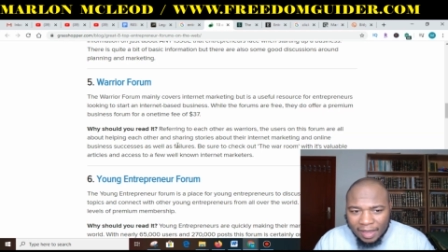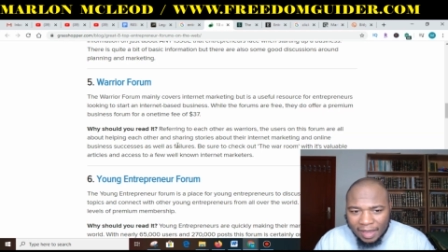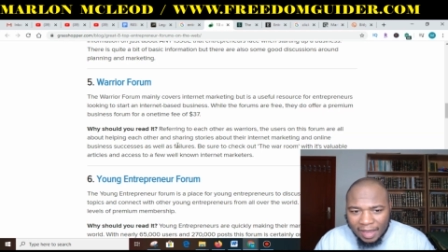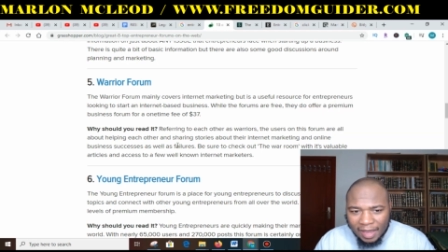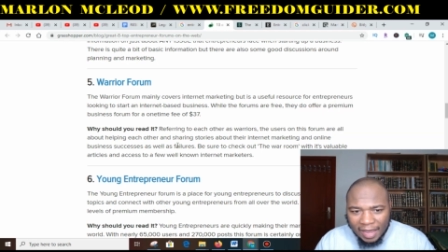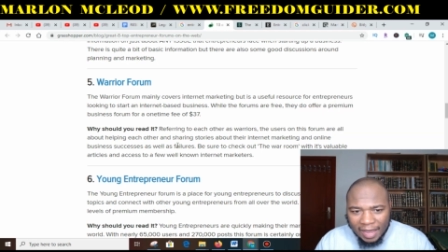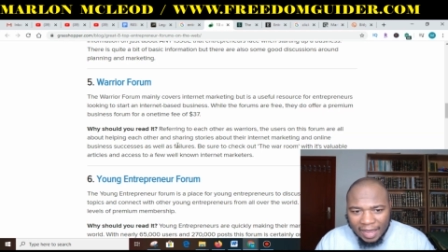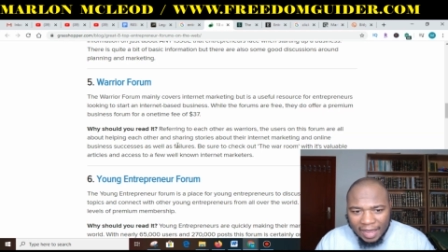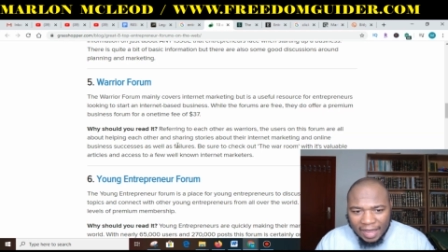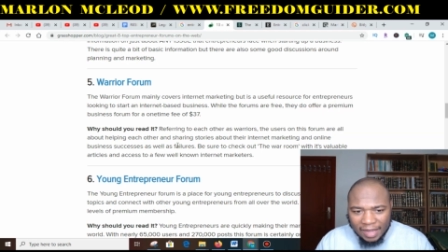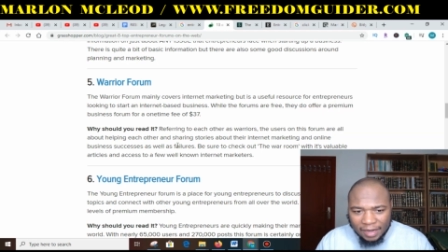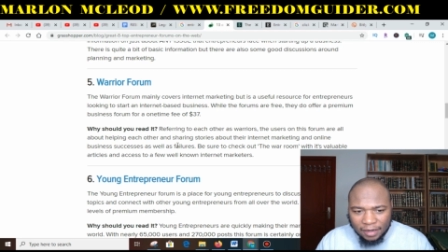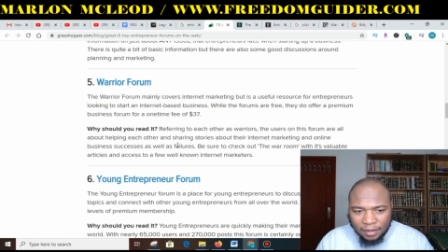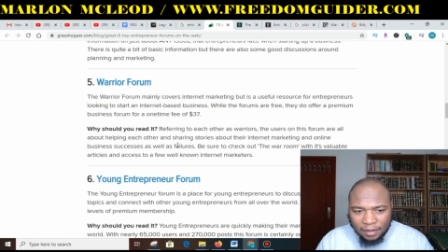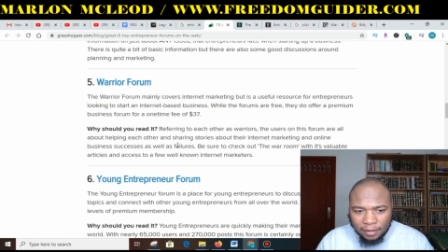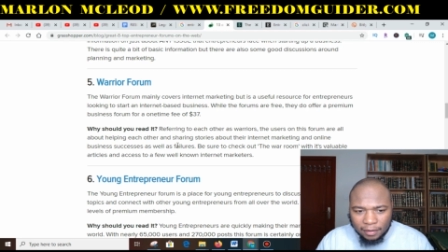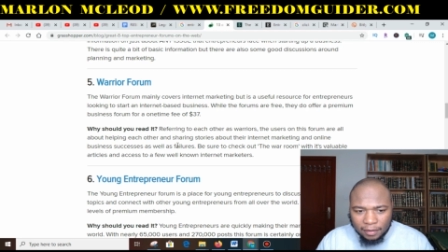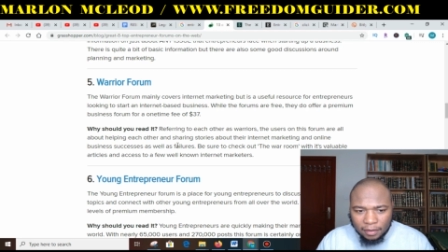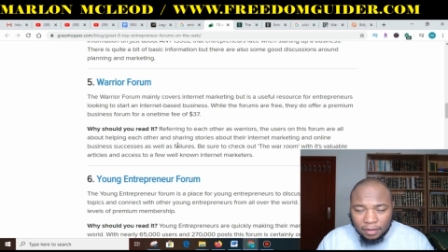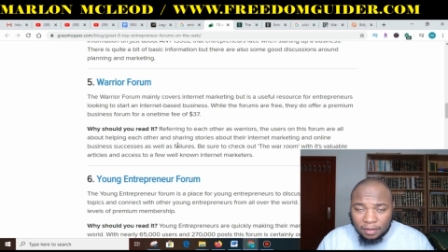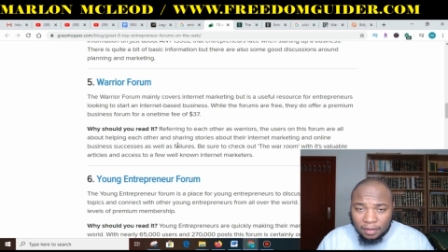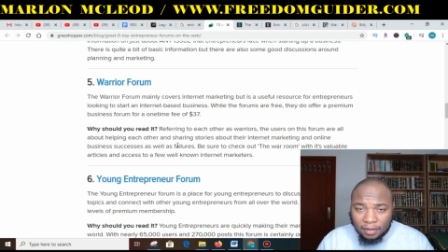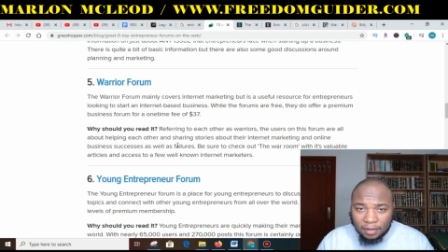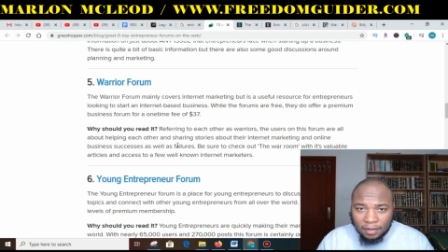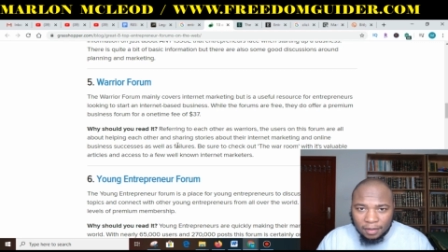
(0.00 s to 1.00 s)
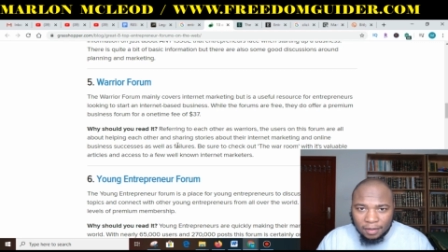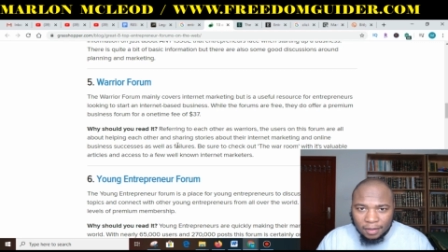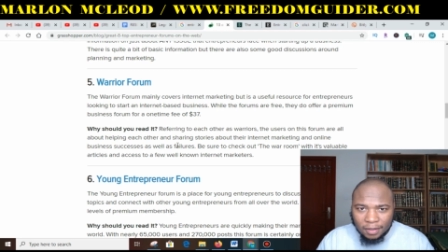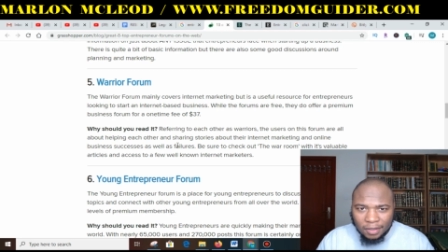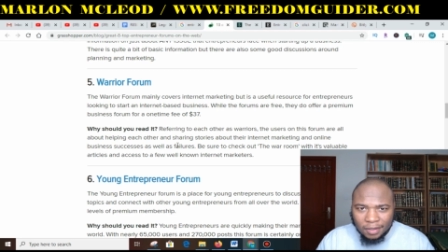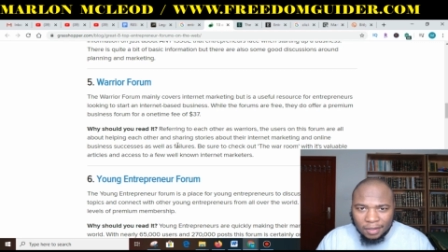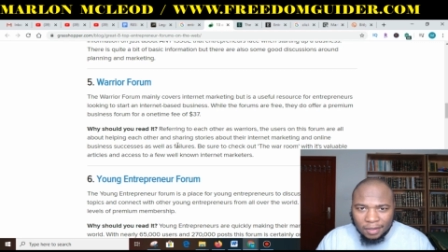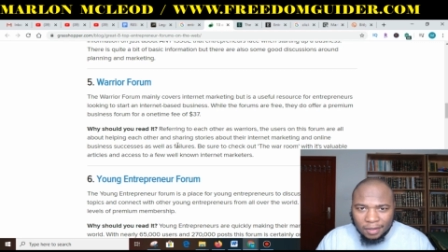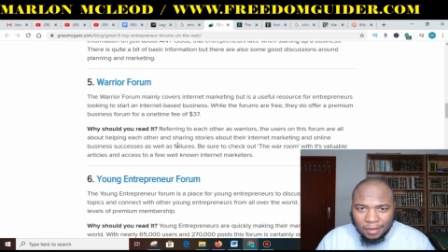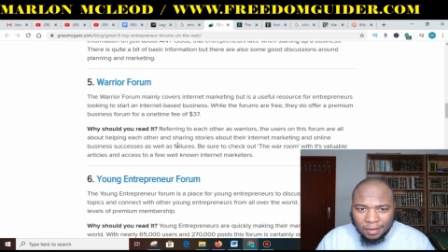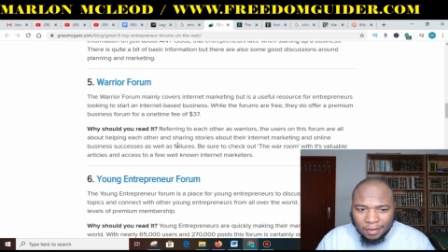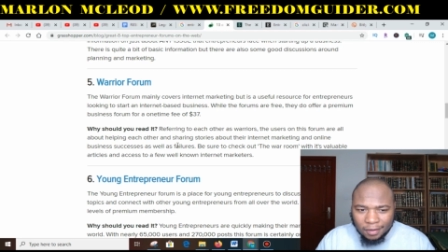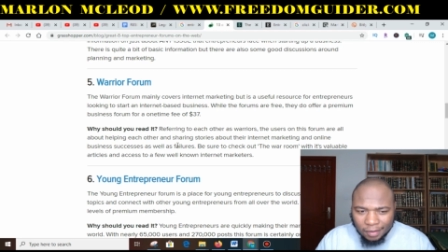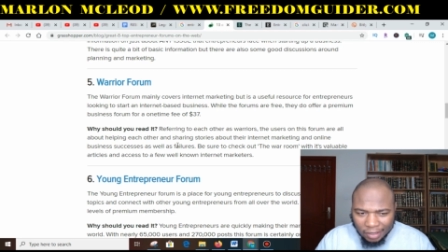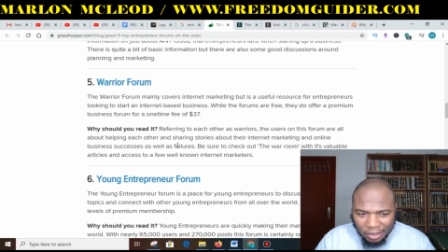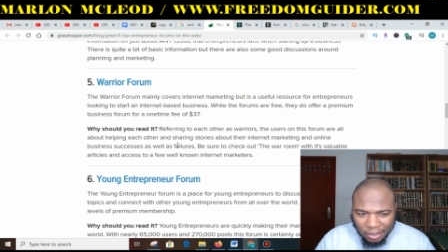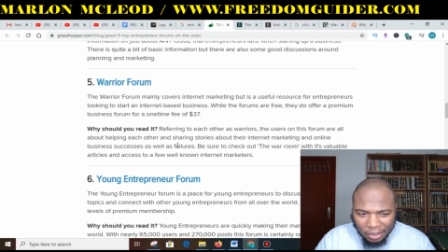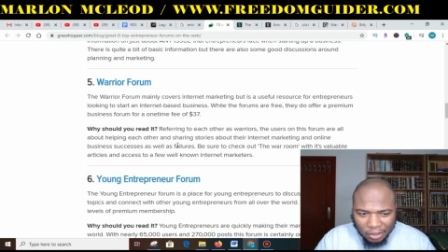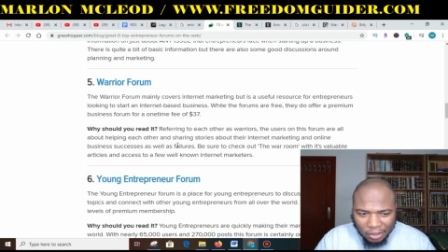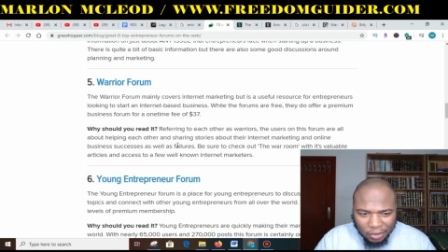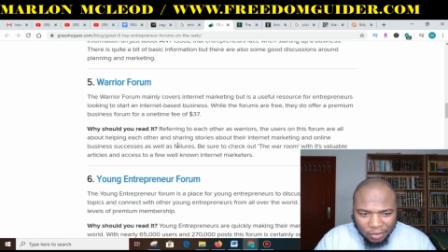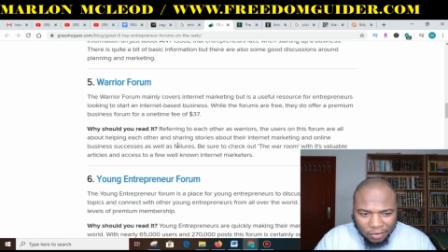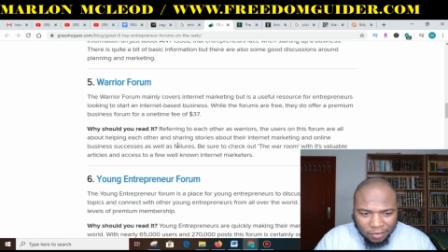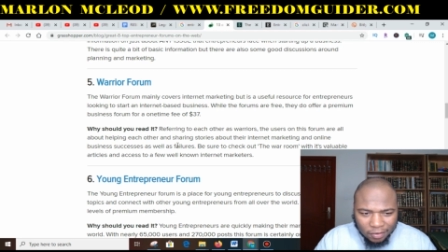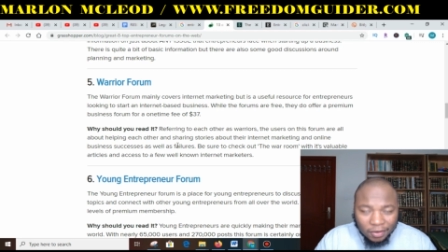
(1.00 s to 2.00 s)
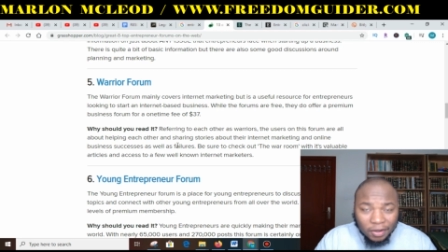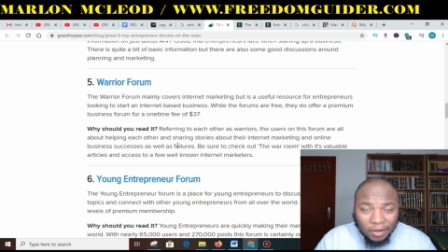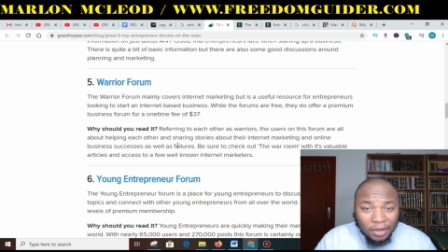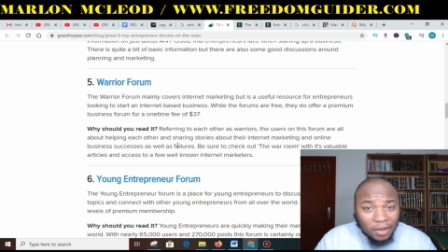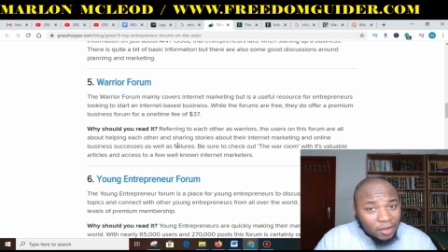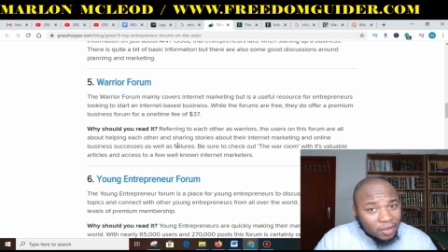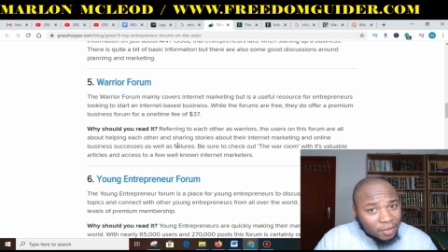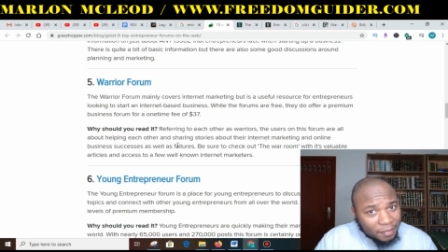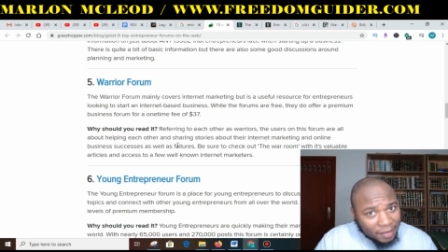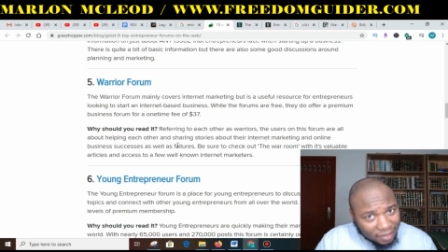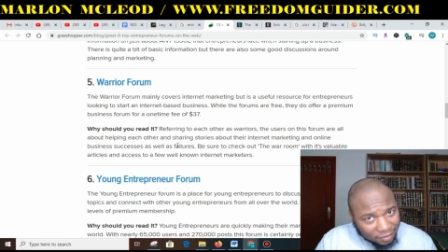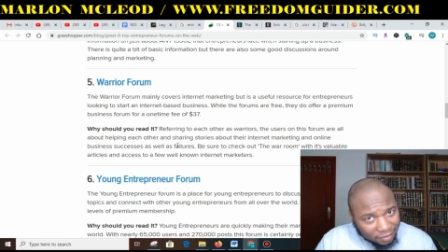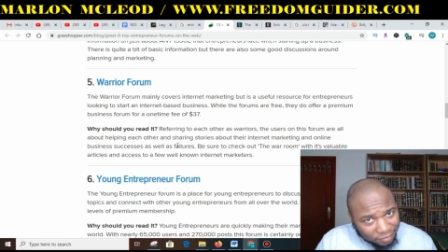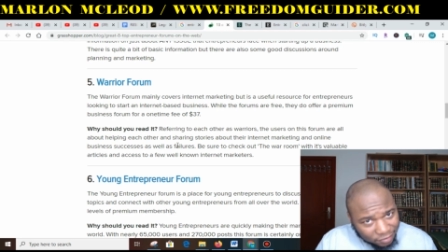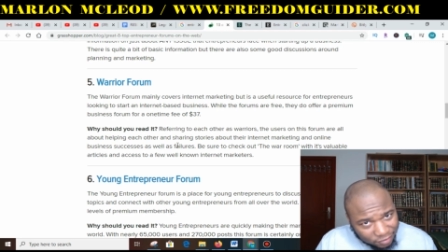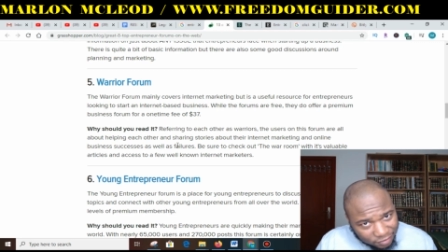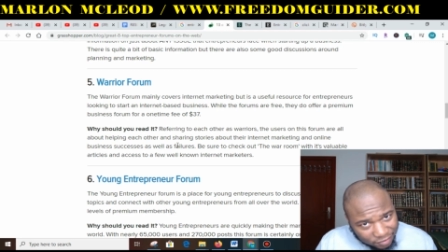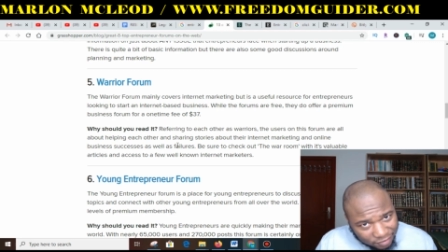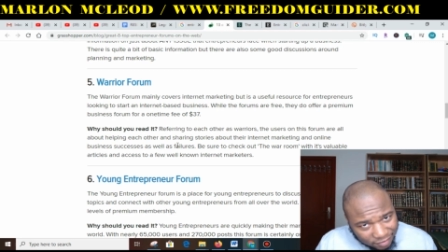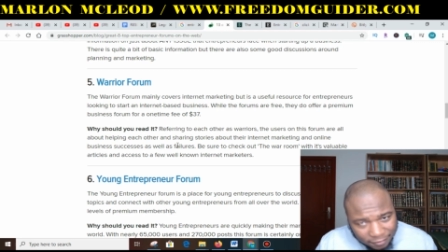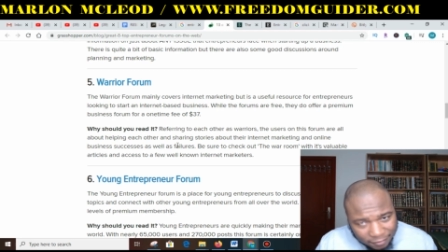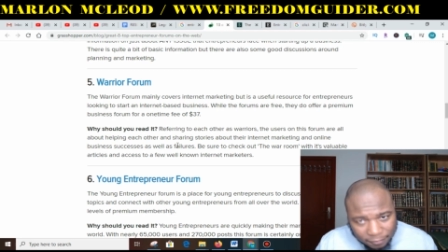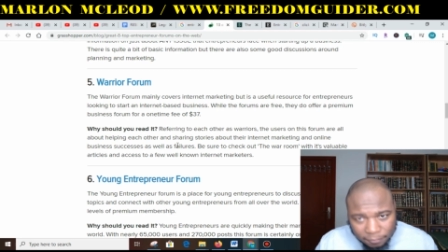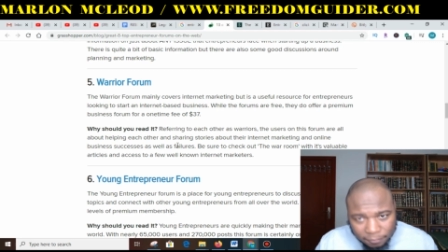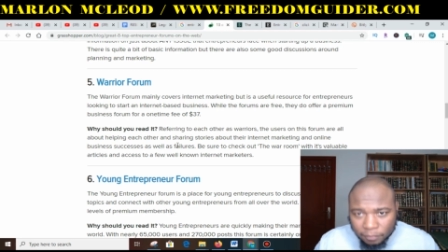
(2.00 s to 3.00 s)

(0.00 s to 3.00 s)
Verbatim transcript: And you know, all the best.